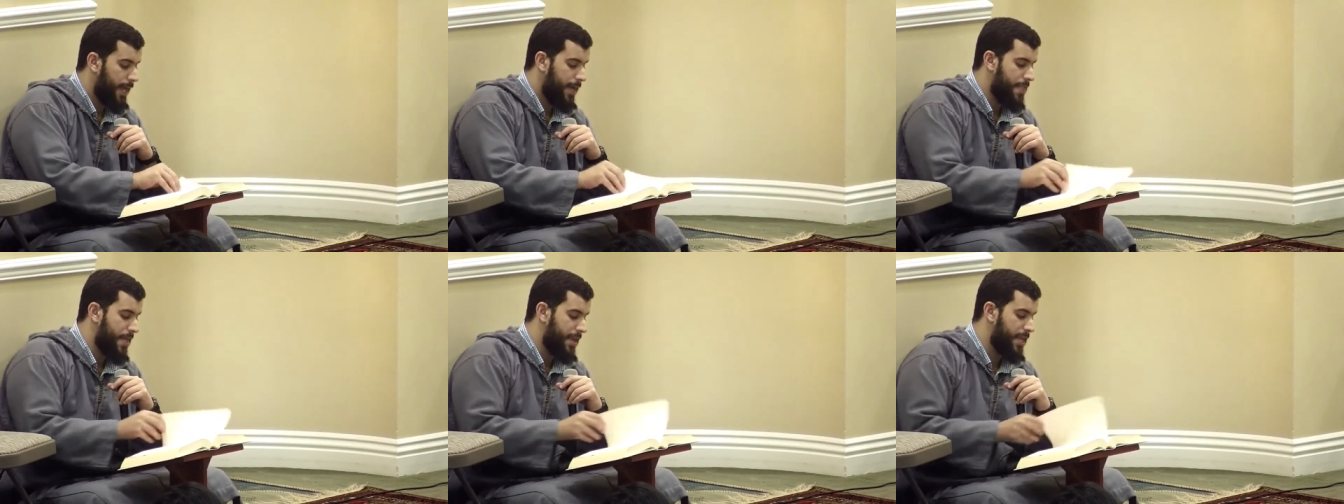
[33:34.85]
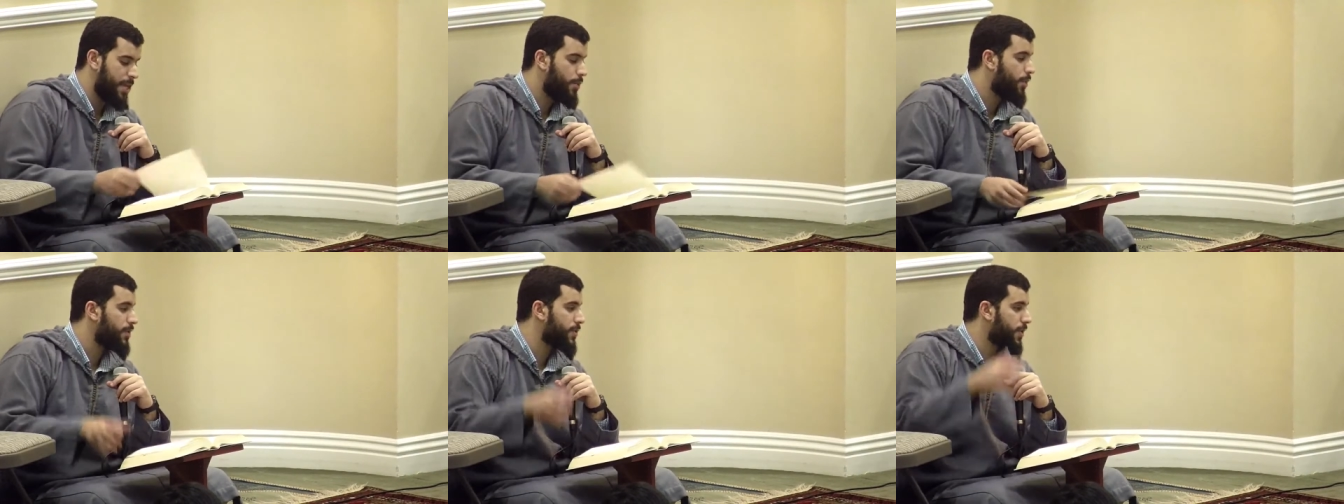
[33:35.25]
uh,
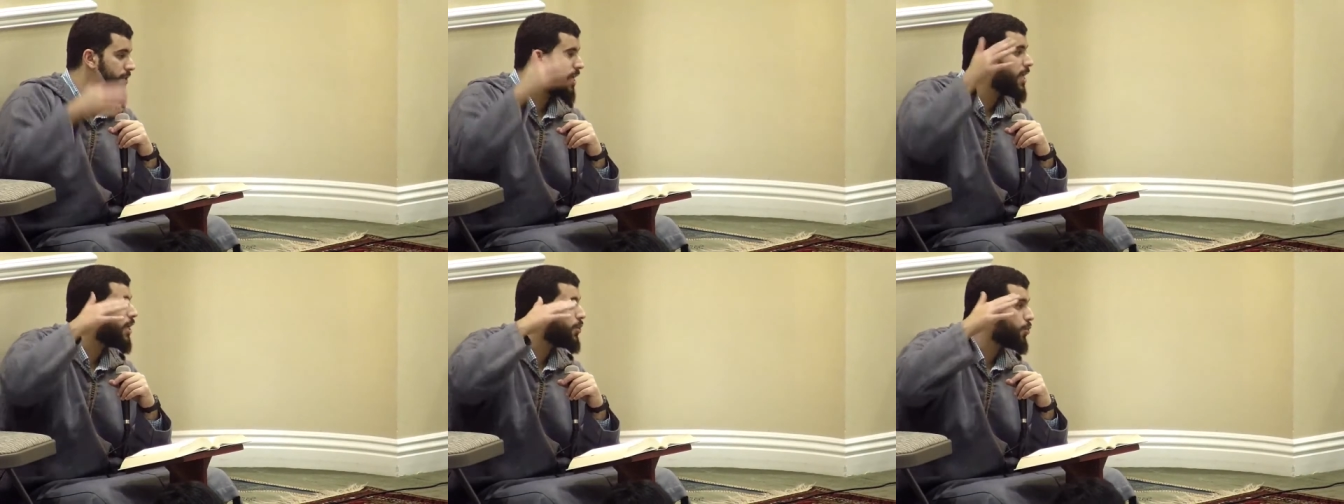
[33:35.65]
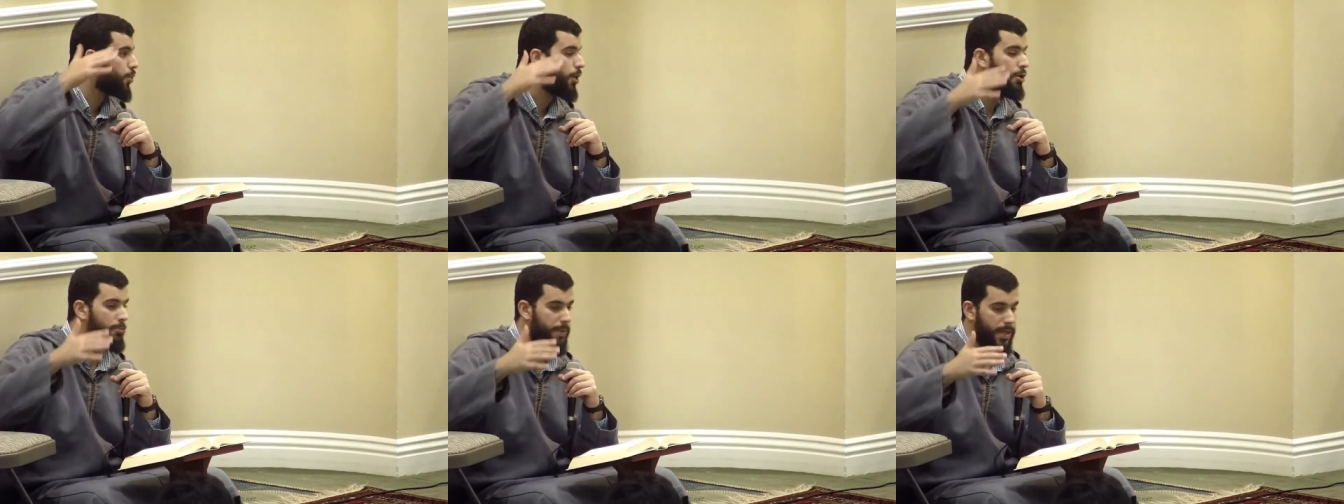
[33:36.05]
that he was
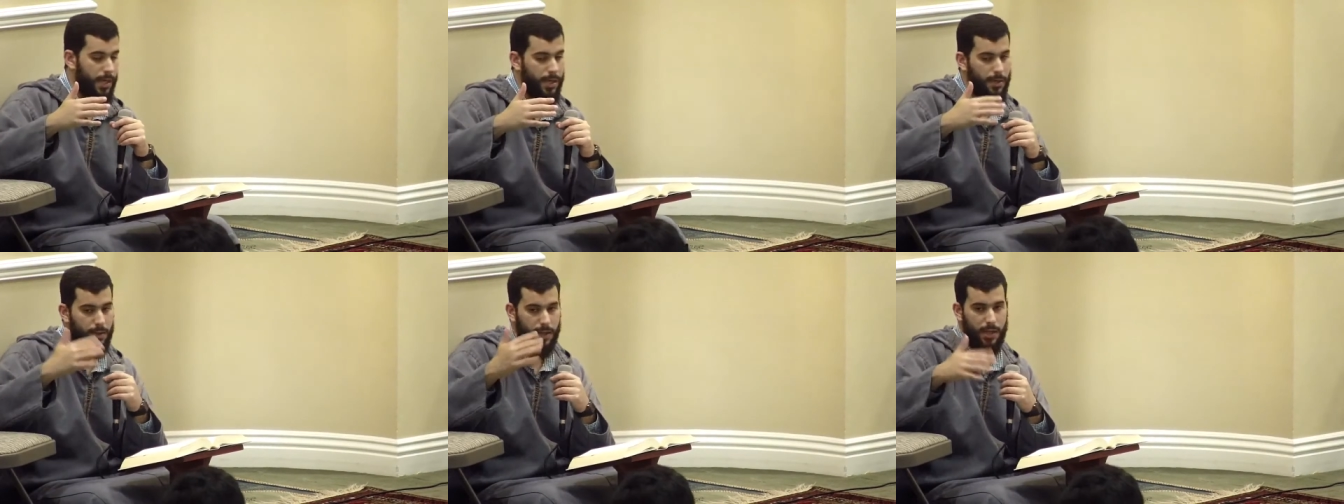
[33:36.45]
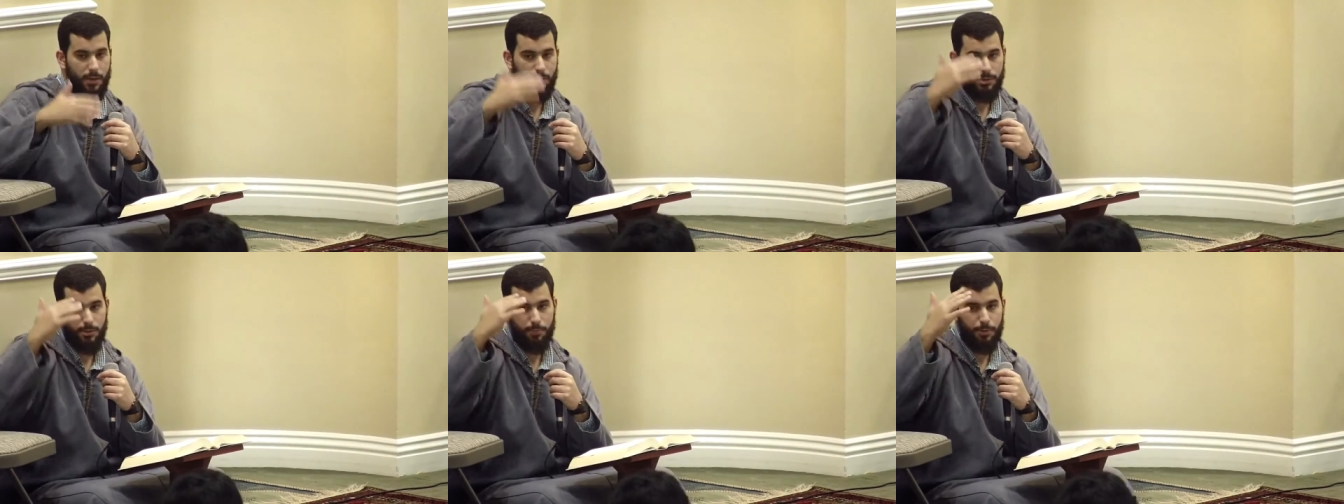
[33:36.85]
Sayyidu Qawmihi,
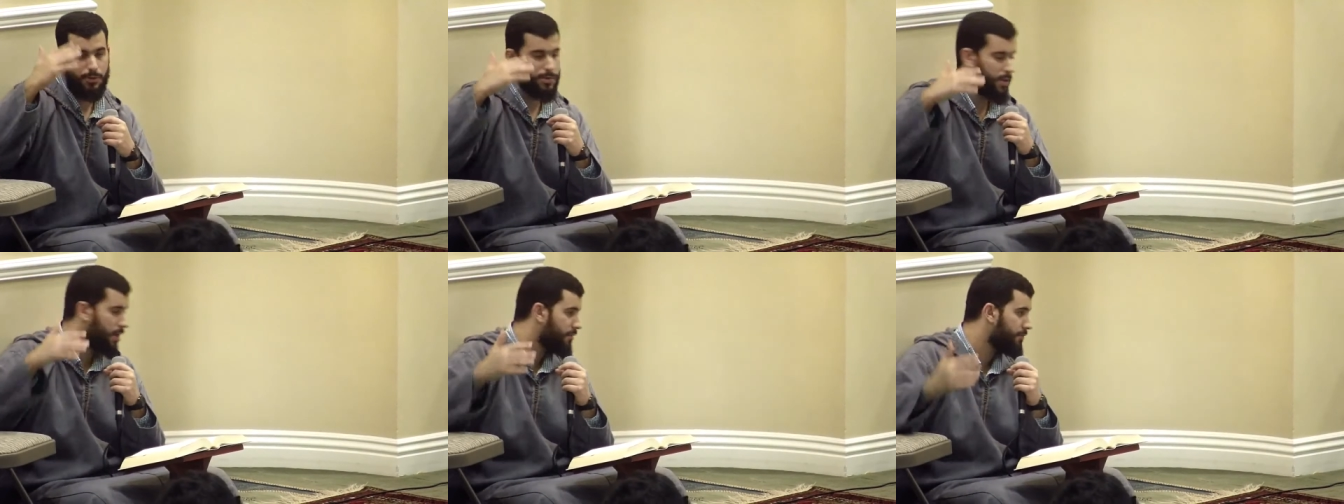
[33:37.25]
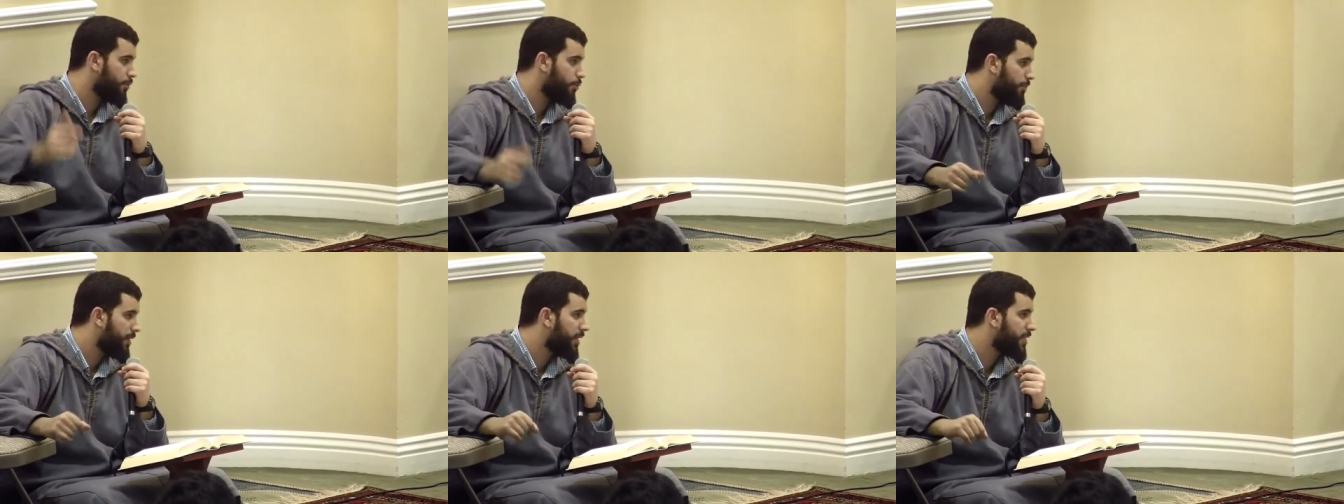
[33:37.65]
that he was a person
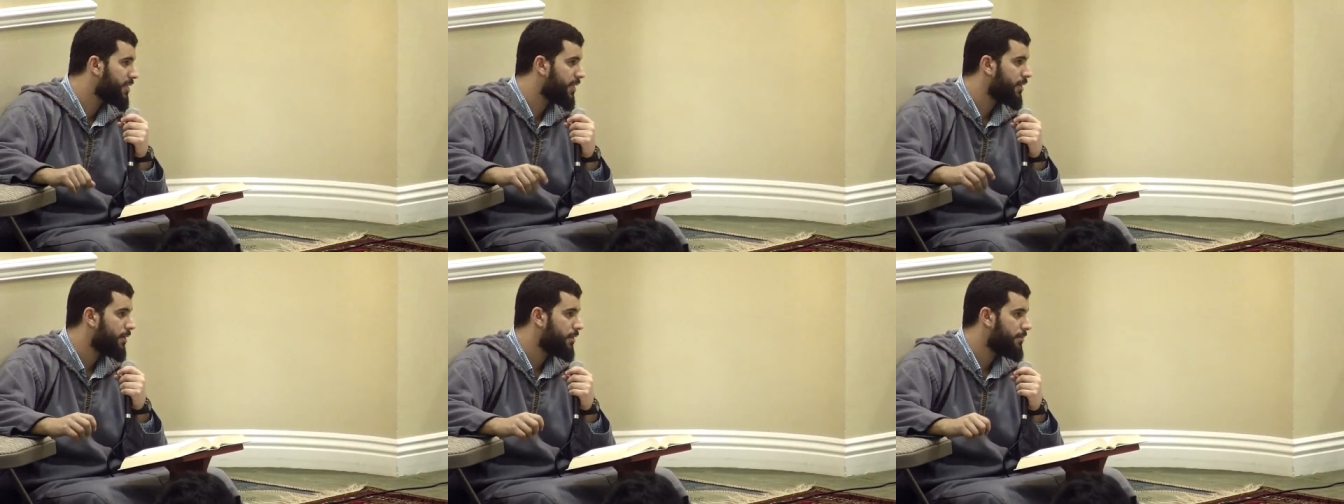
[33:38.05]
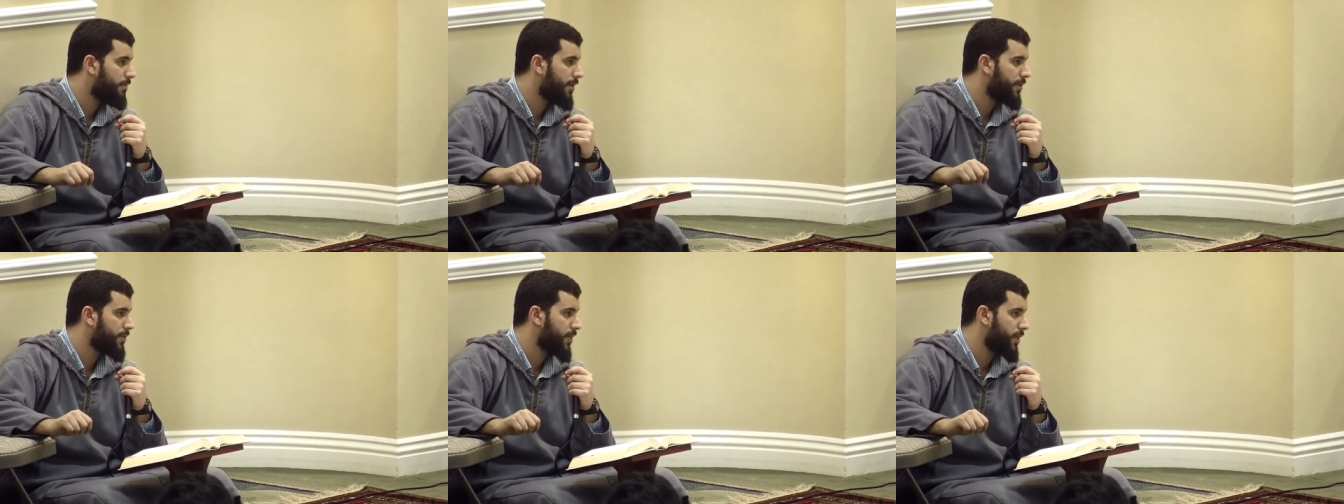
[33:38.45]
of nobility
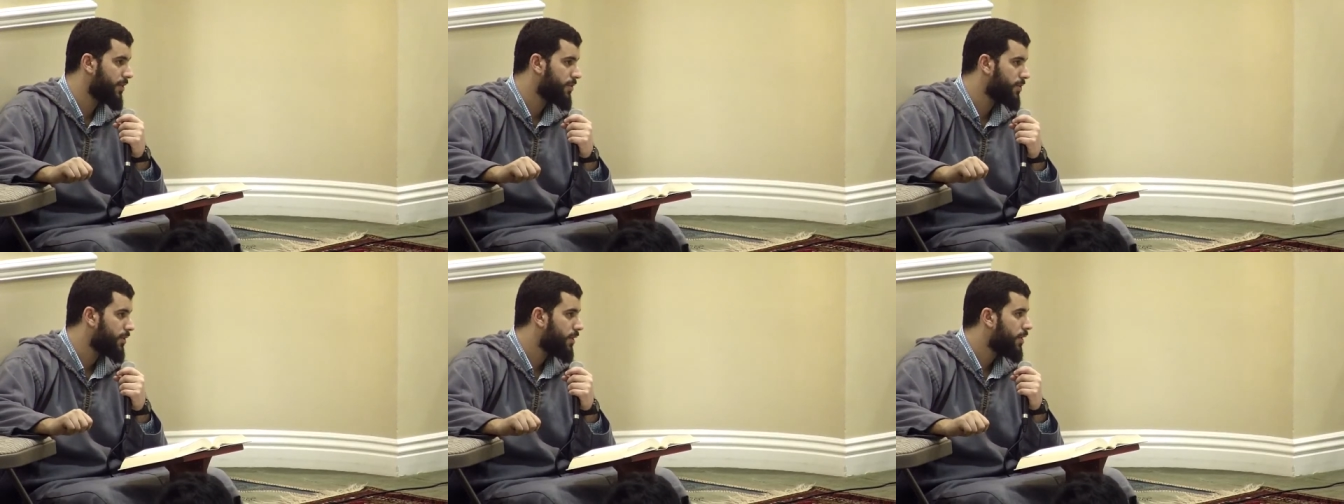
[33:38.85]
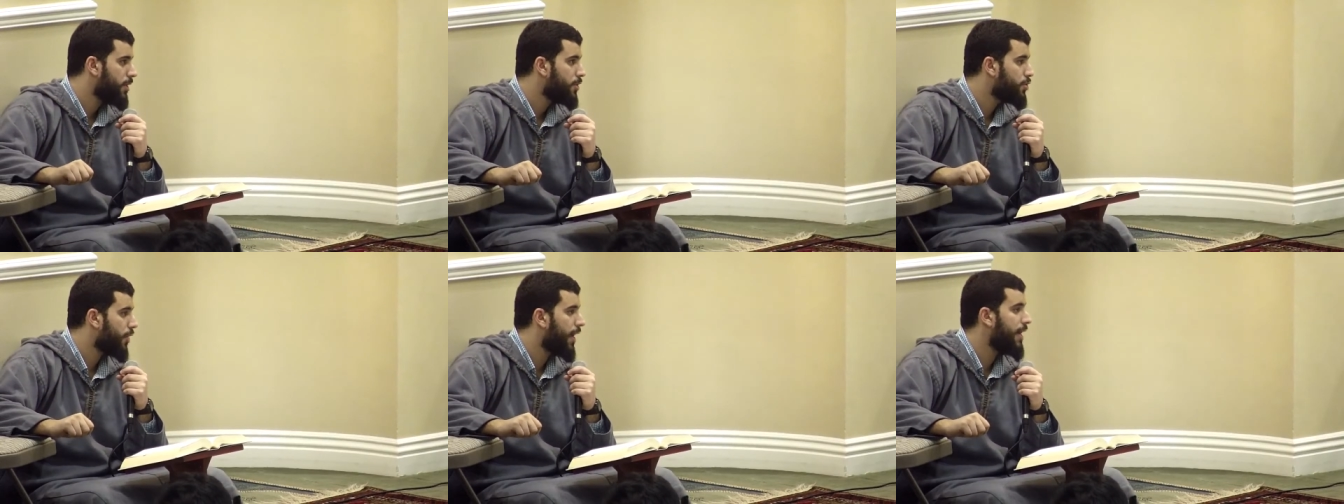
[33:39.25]
amongst his
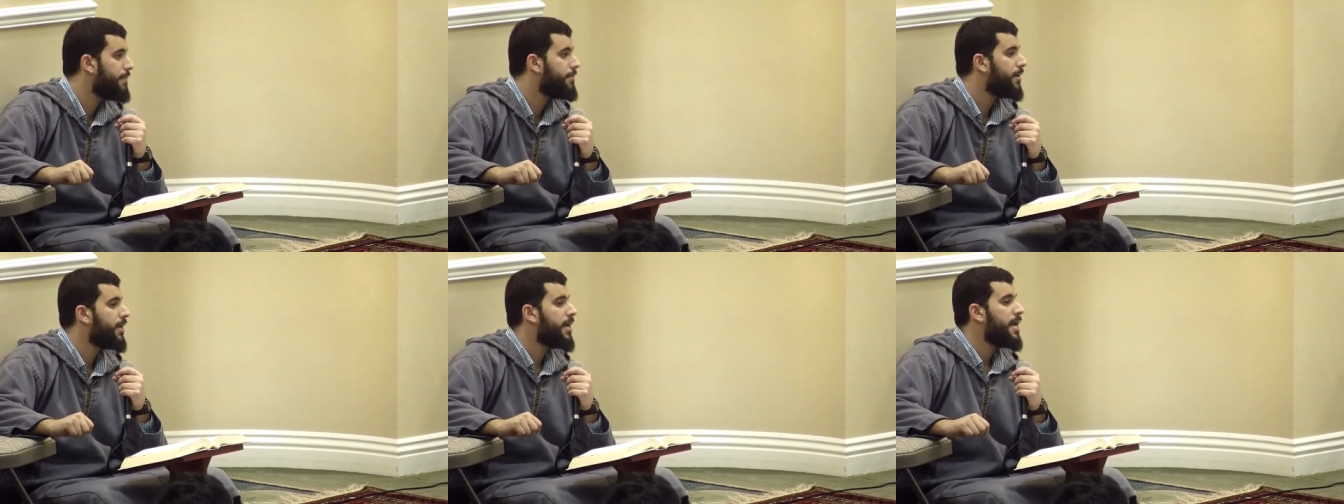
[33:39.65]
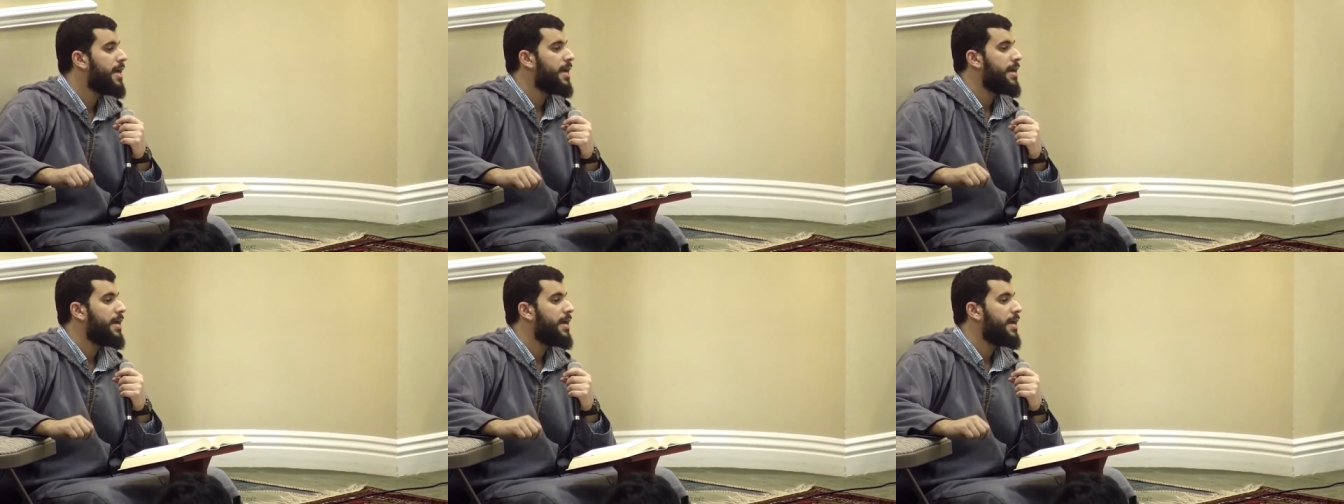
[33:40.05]
tribe.